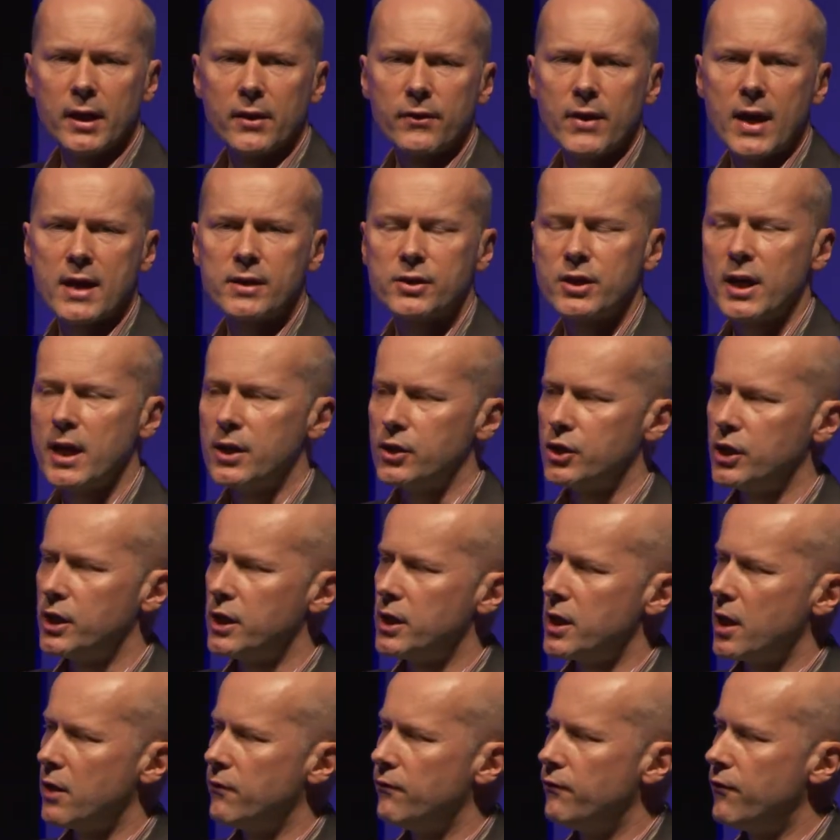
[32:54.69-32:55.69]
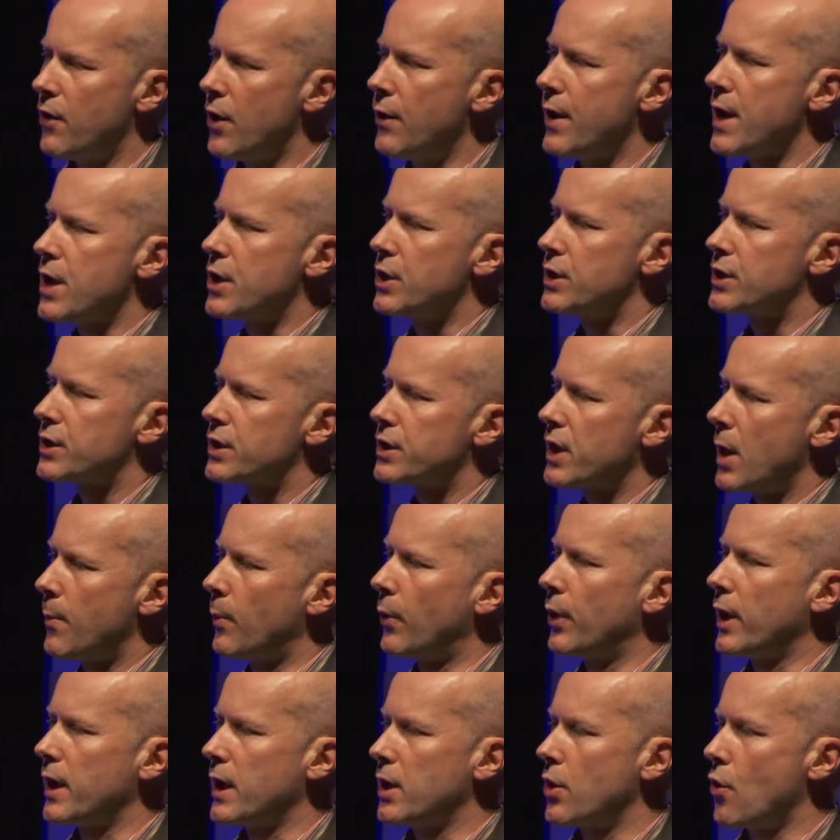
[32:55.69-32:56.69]
that's actually a very good
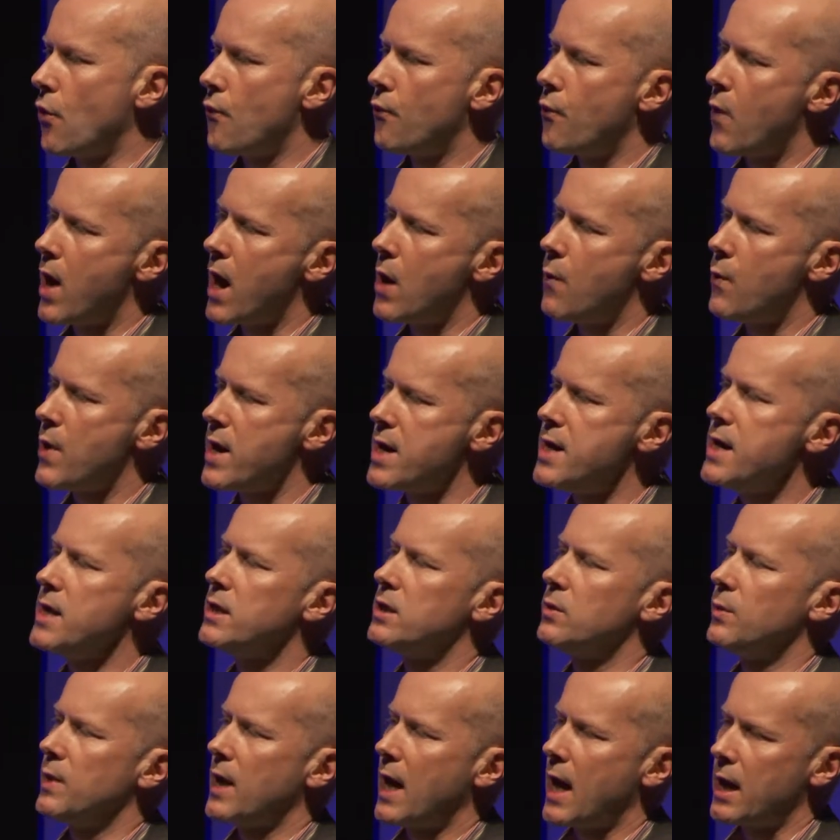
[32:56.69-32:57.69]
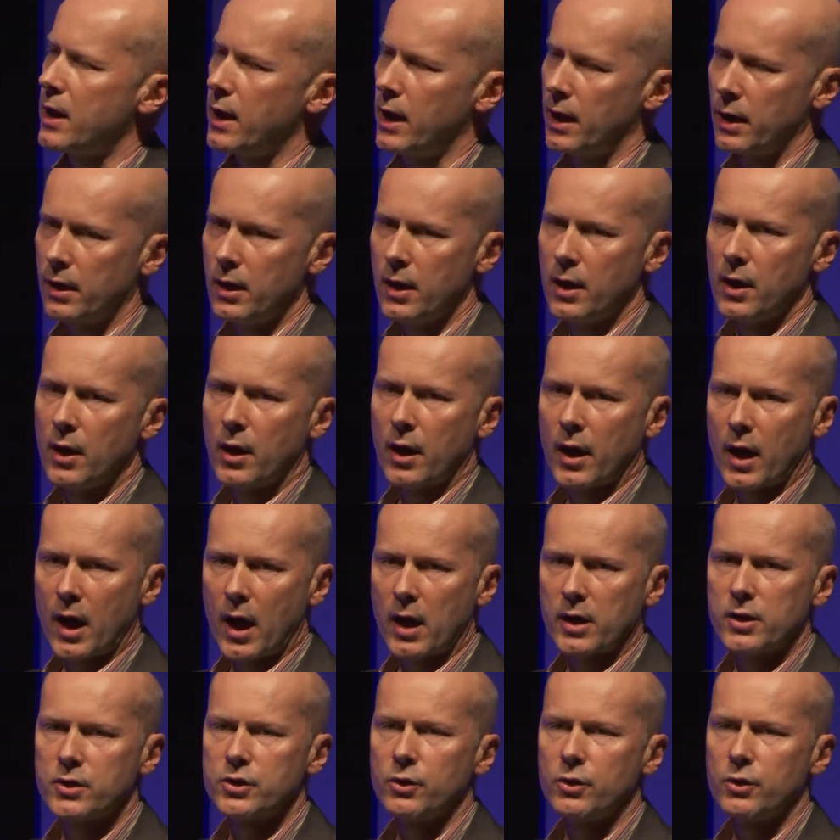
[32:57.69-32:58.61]
summary of where we need to be heading uh,